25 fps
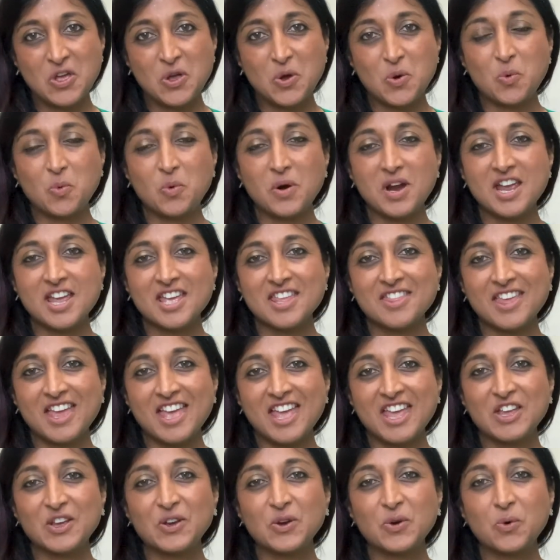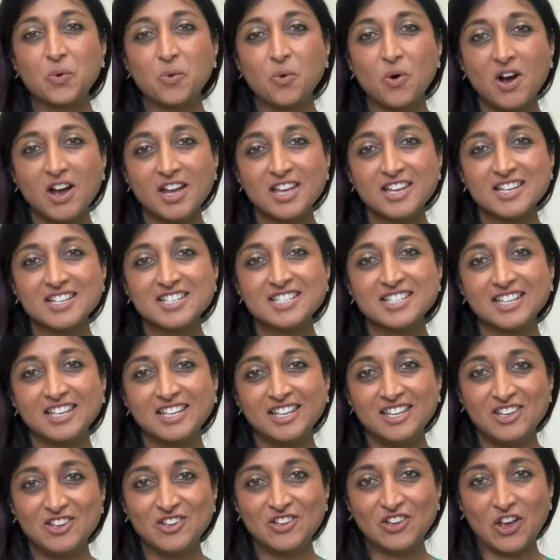With a quiet
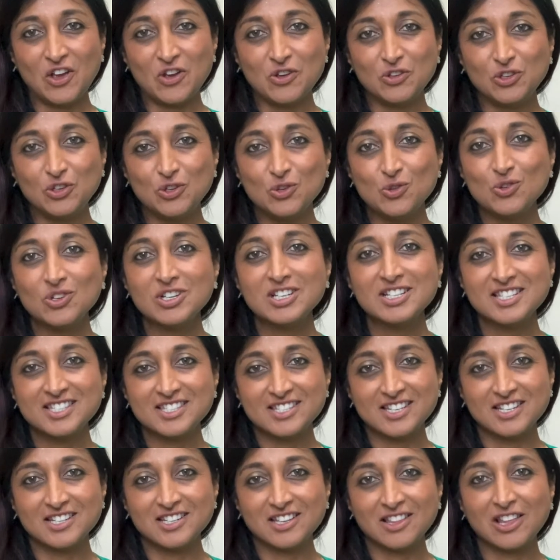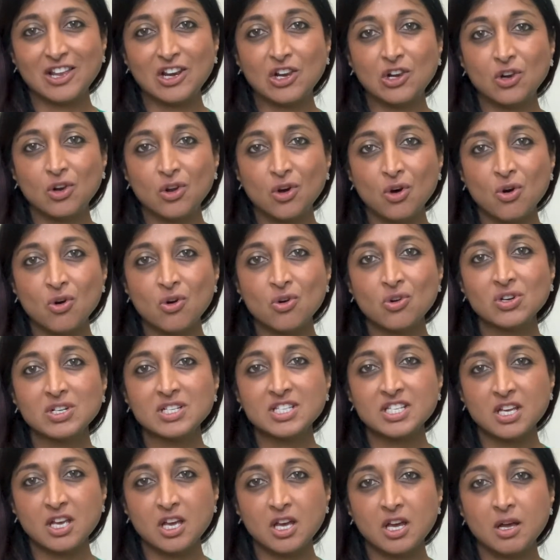ego, you consider the
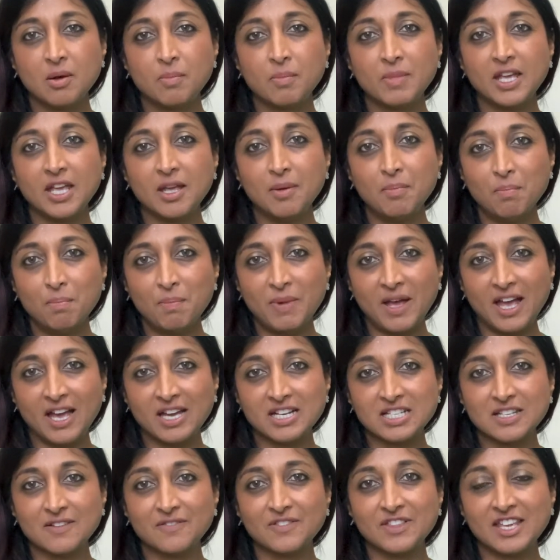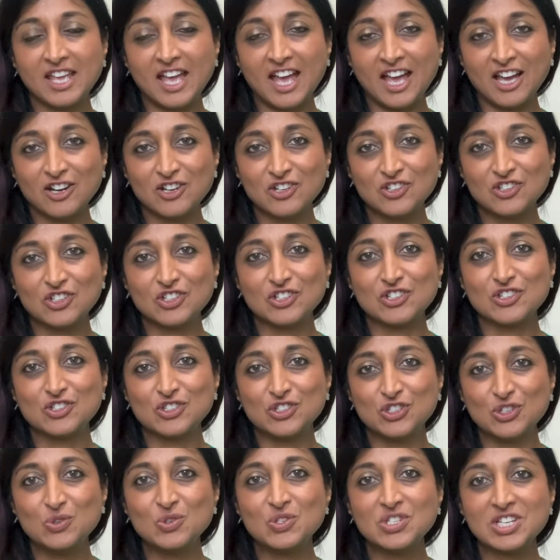long-term impact of the actions
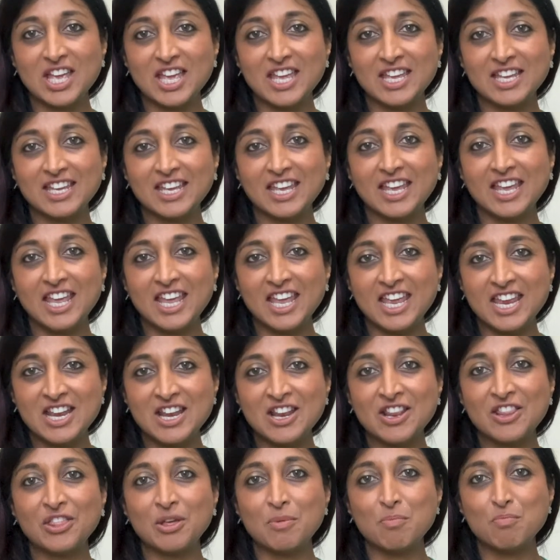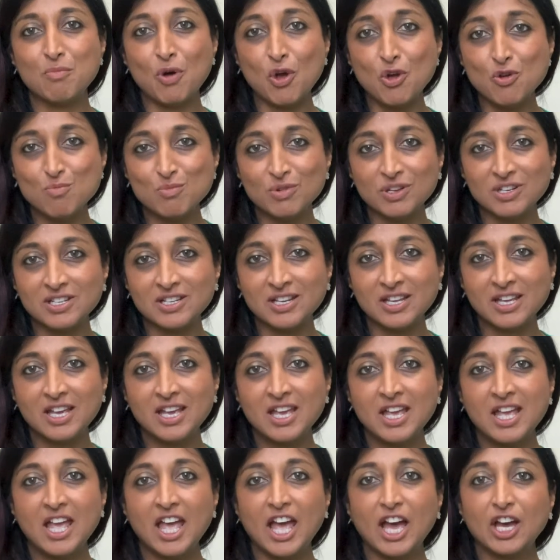you take in the moment,
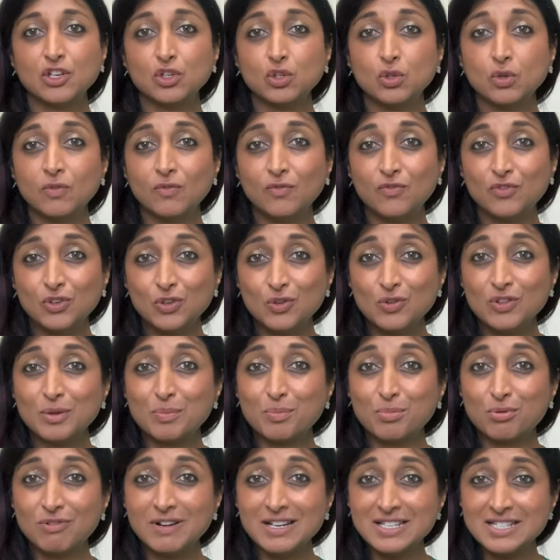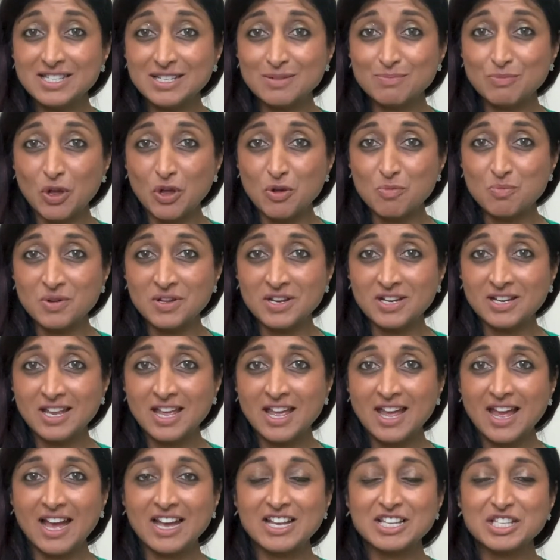and you view the present moment
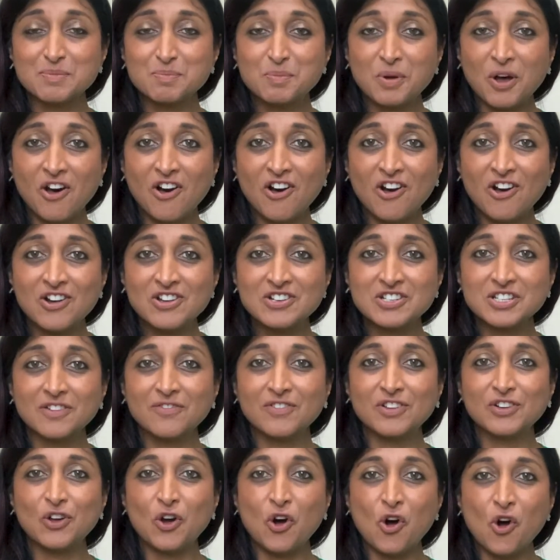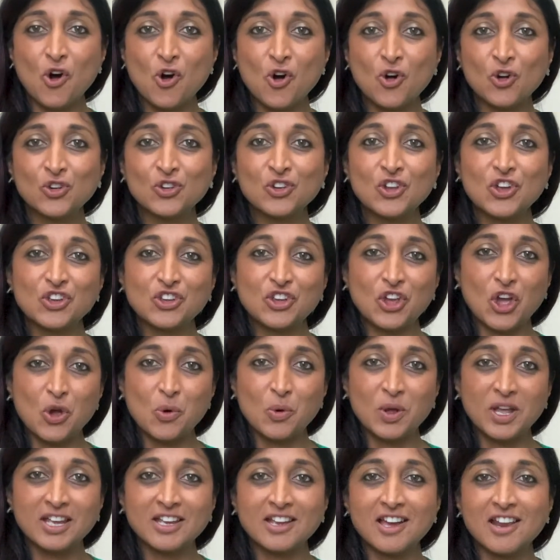as part of an
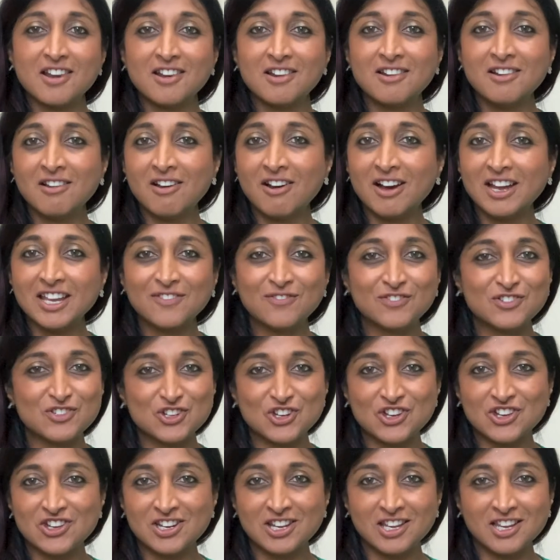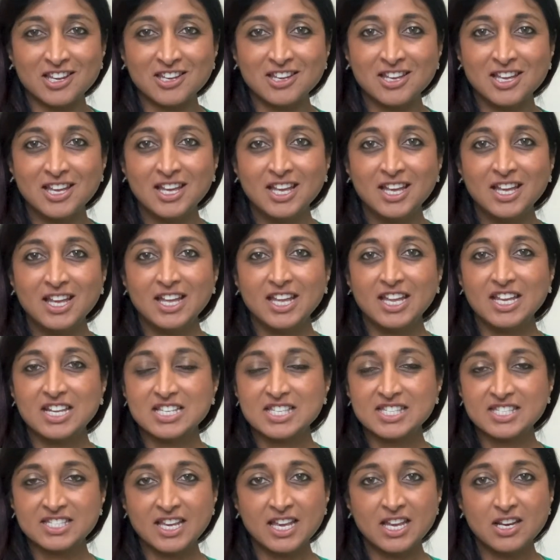ongoing life journey
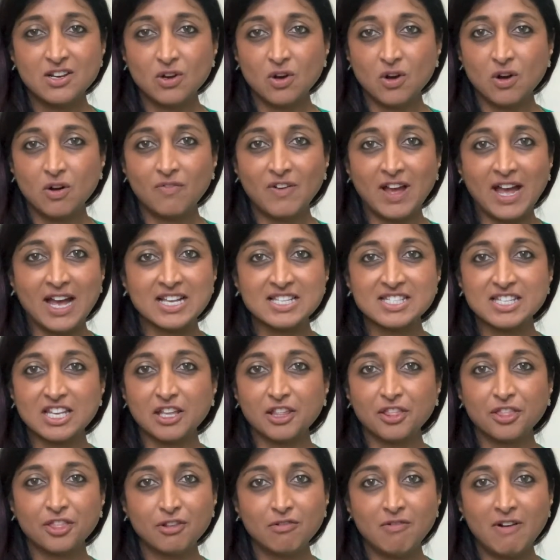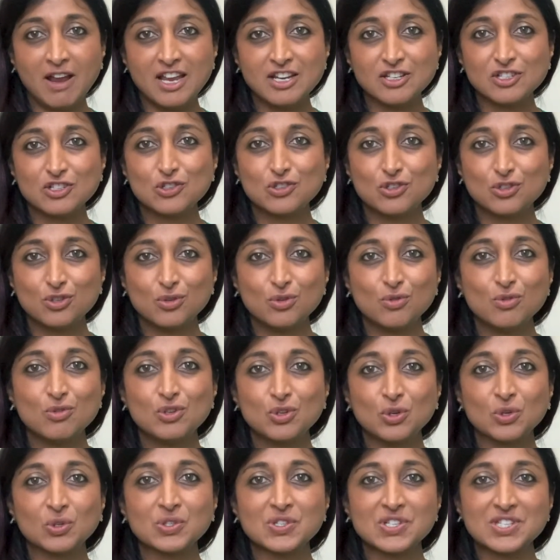instead of as a threat to
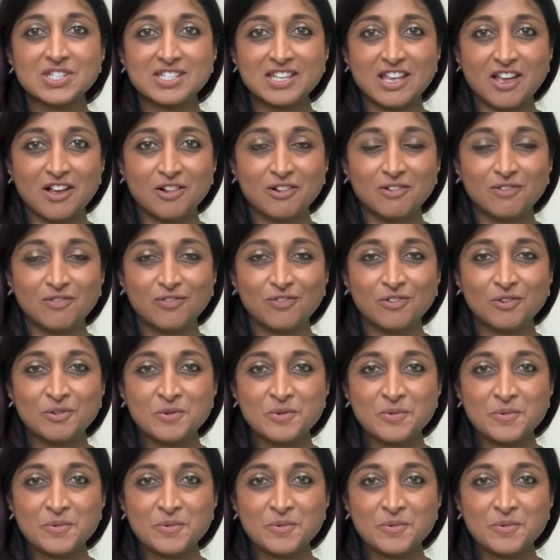yourself.